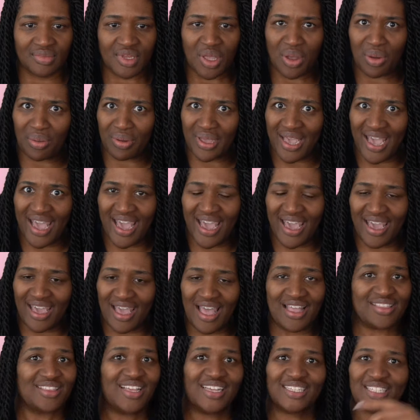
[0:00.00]

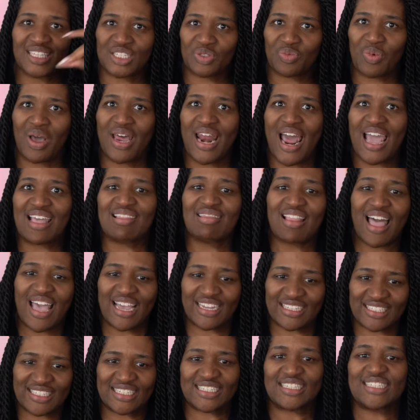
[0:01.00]
Okay, this is what I
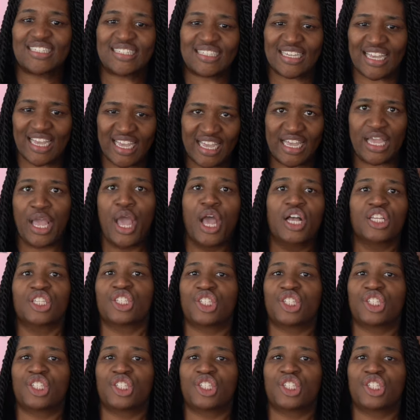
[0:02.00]
like to see.